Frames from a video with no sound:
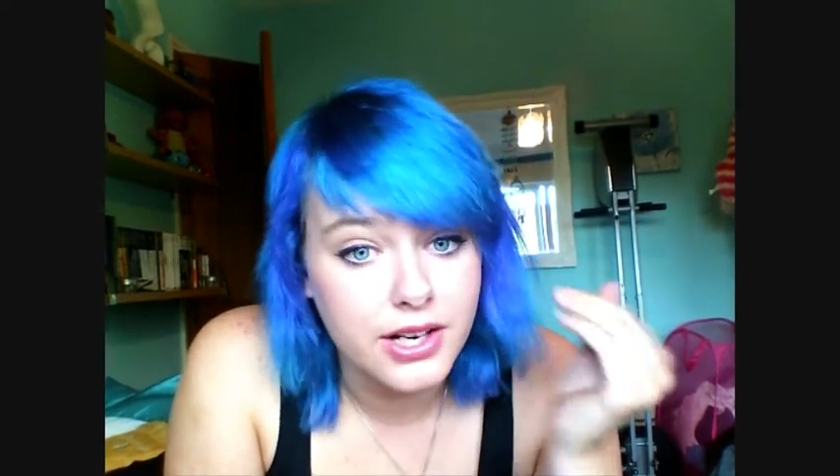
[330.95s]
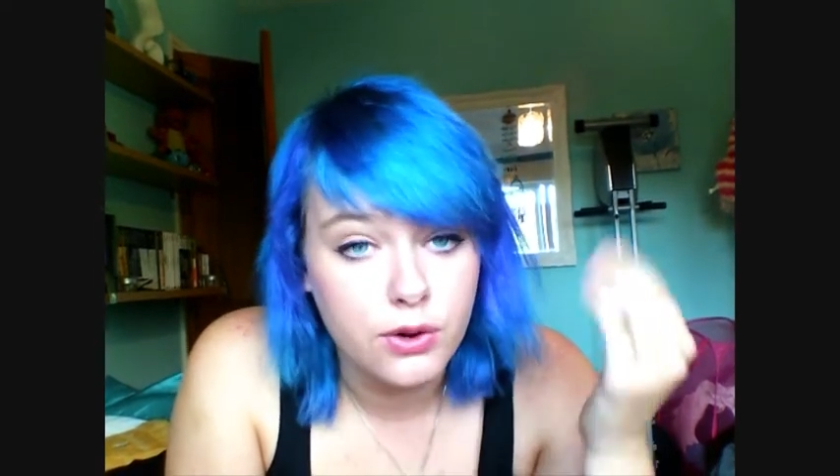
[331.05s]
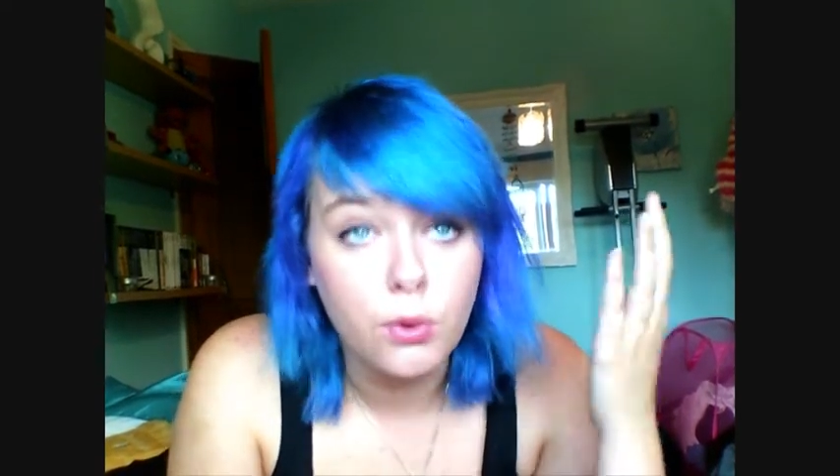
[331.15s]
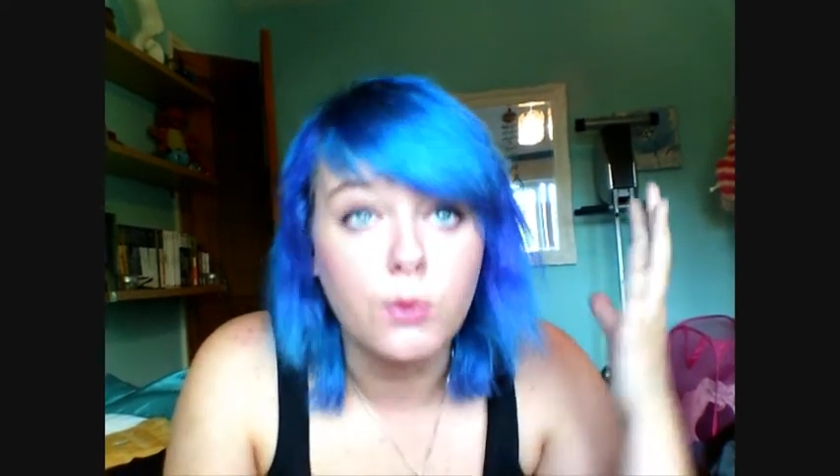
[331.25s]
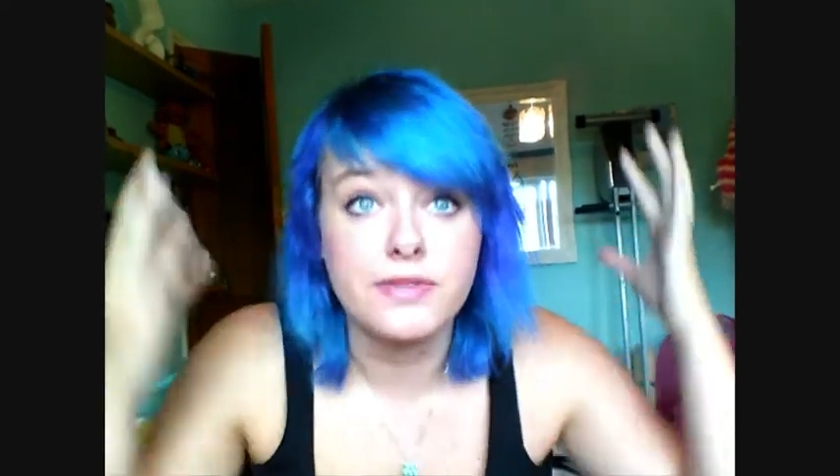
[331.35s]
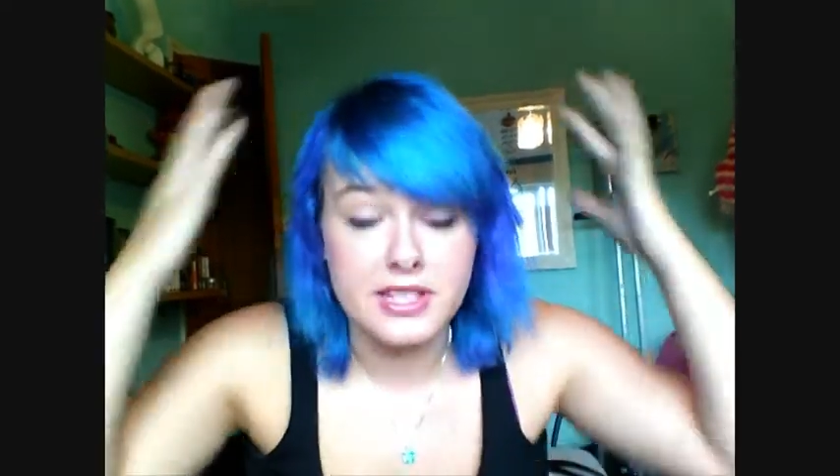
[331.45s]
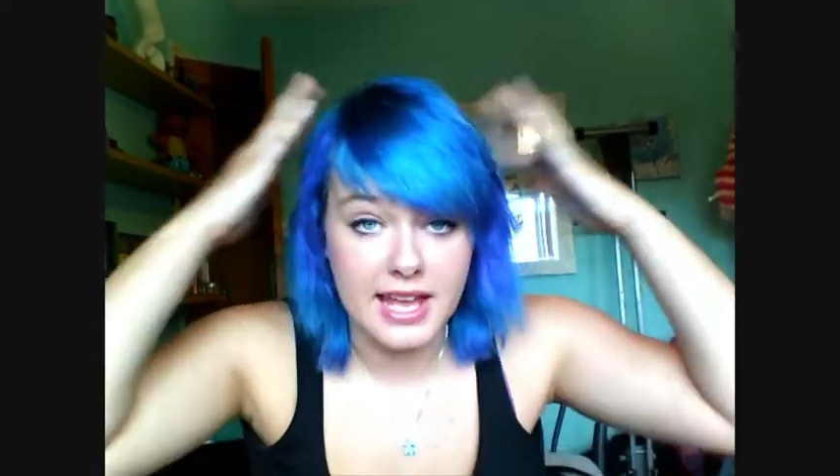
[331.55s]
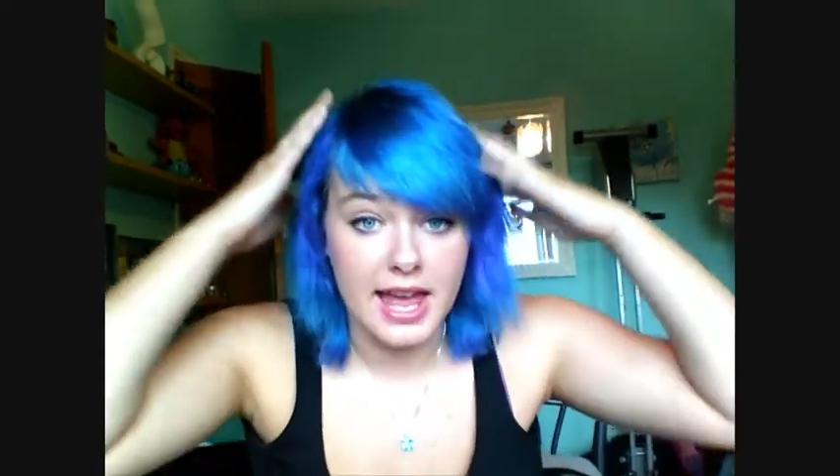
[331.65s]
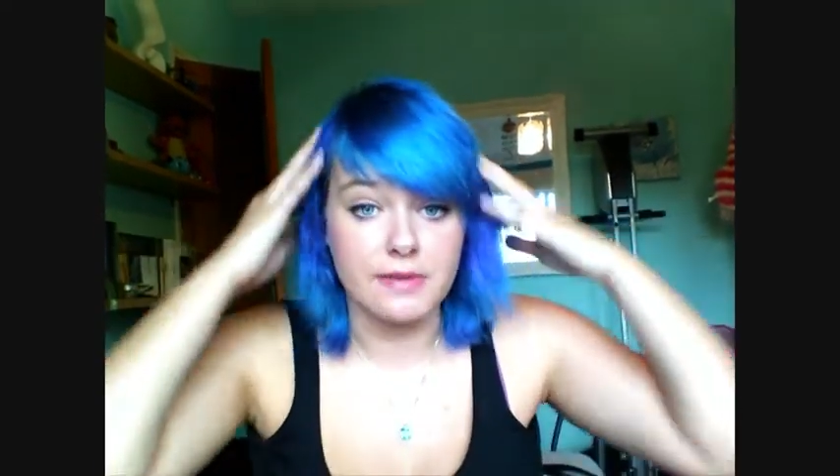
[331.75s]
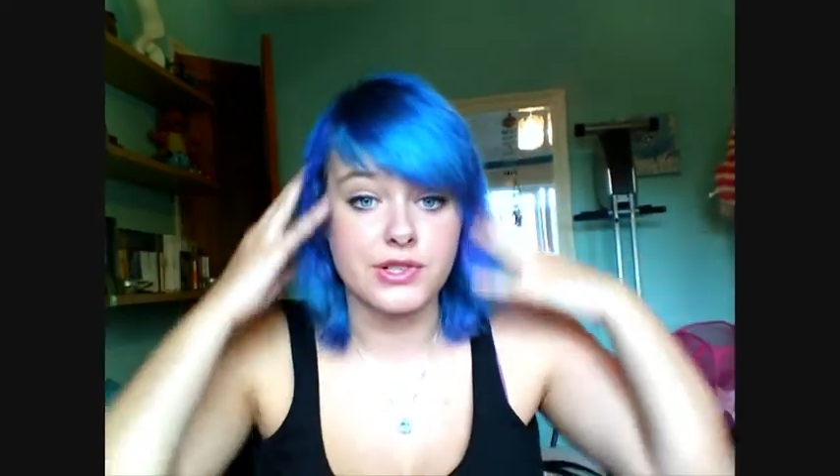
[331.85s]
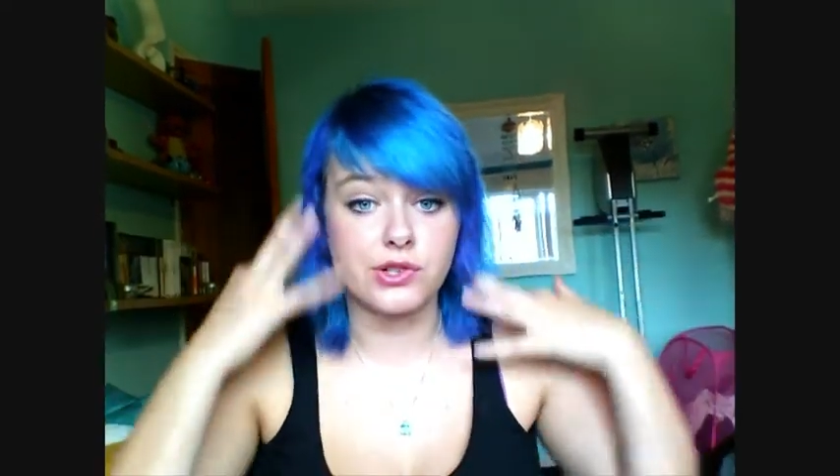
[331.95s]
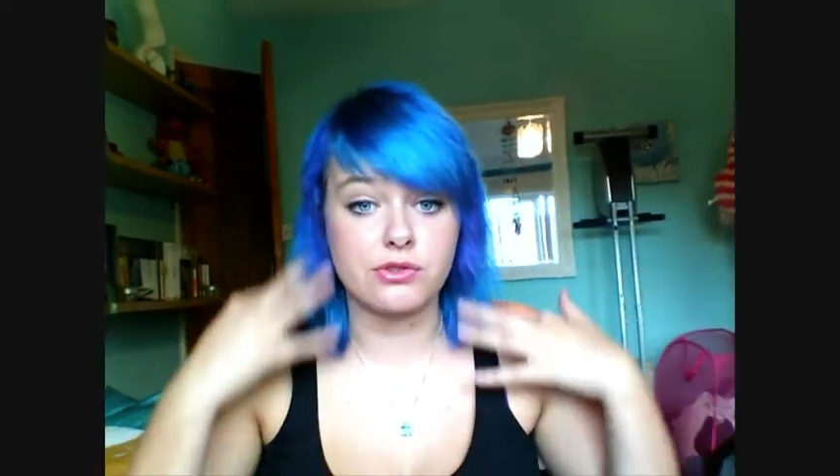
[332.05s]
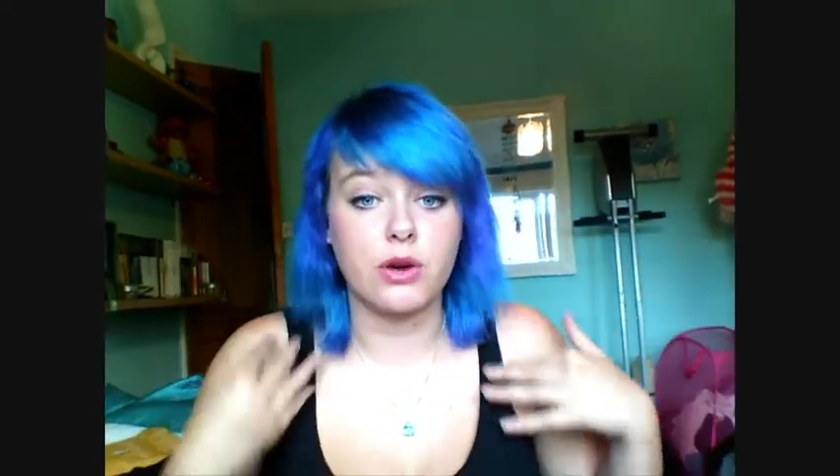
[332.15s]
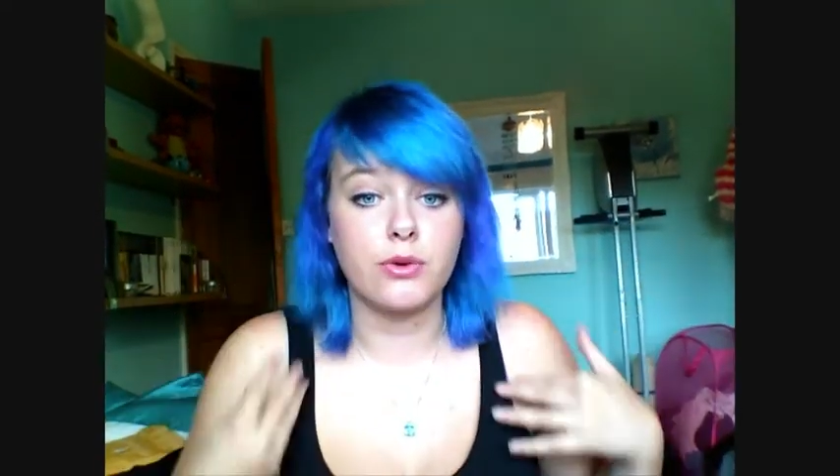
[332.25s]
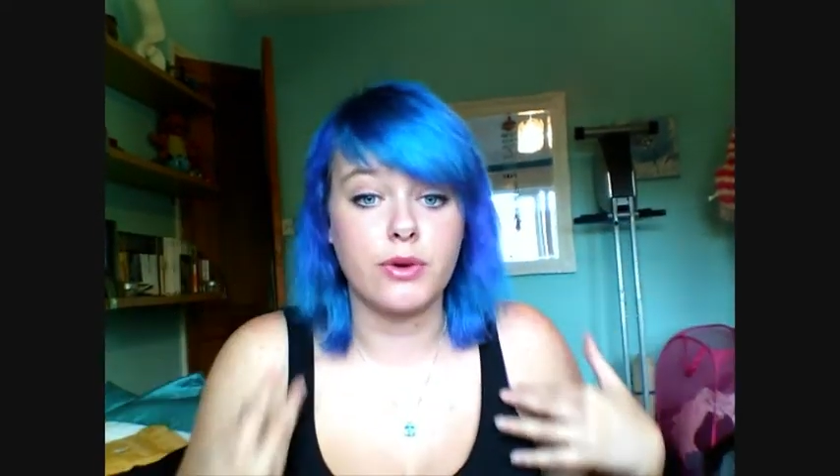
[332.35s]
you know, all of this hair is
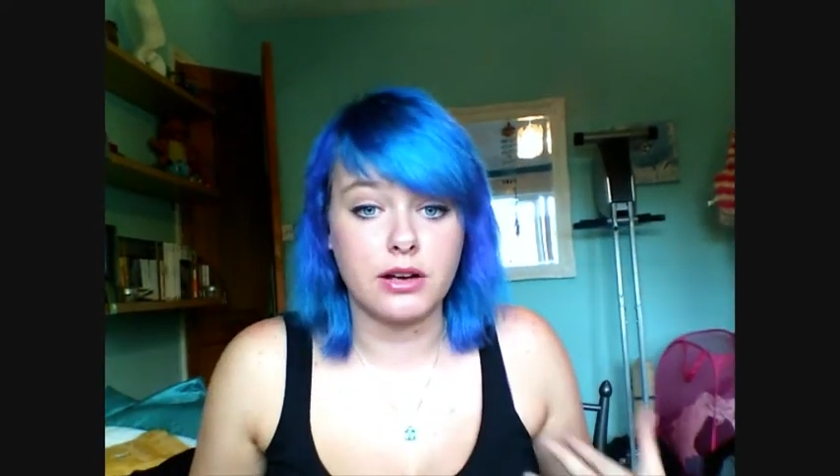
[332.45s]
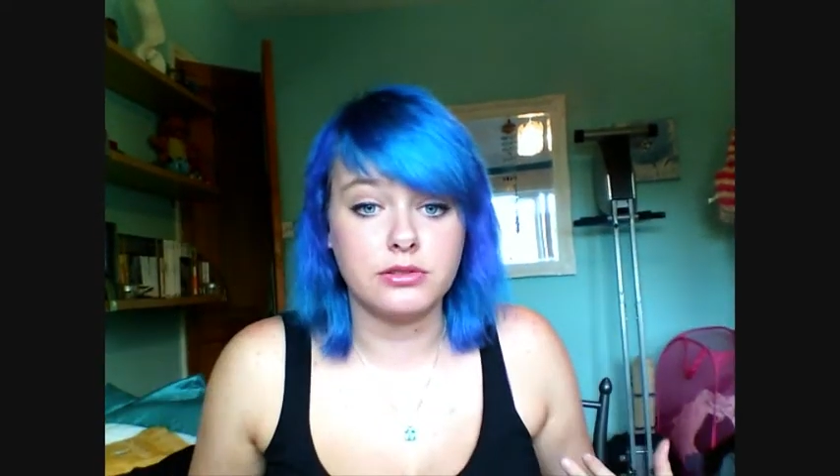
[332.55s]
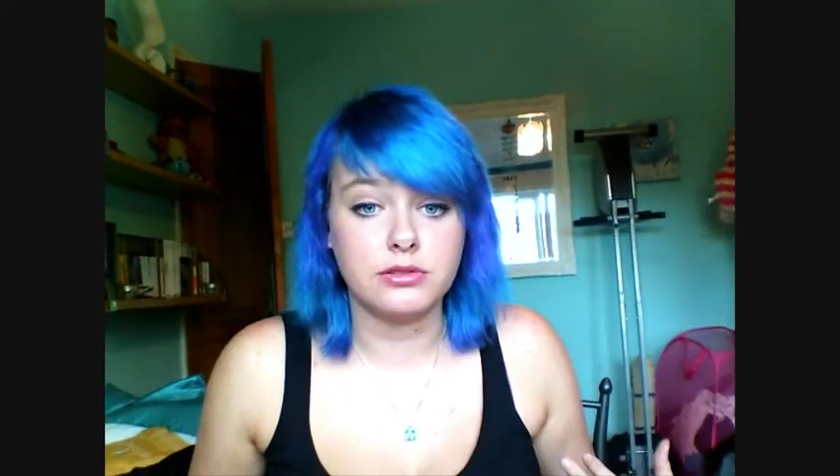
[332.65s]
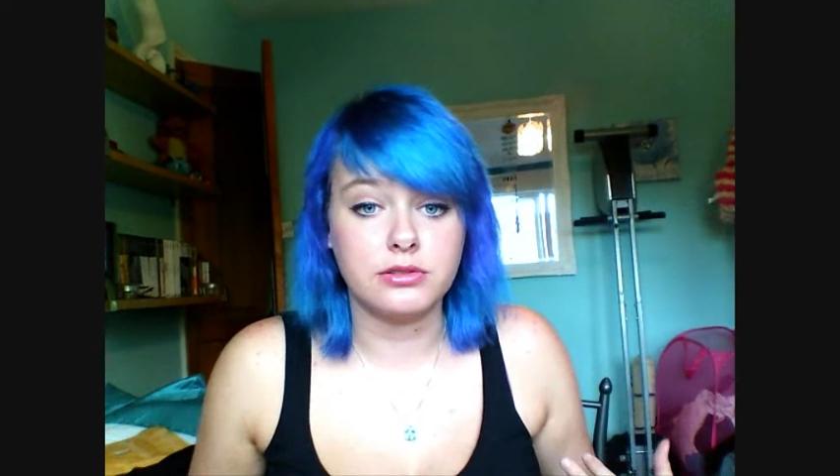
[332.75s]
grown out,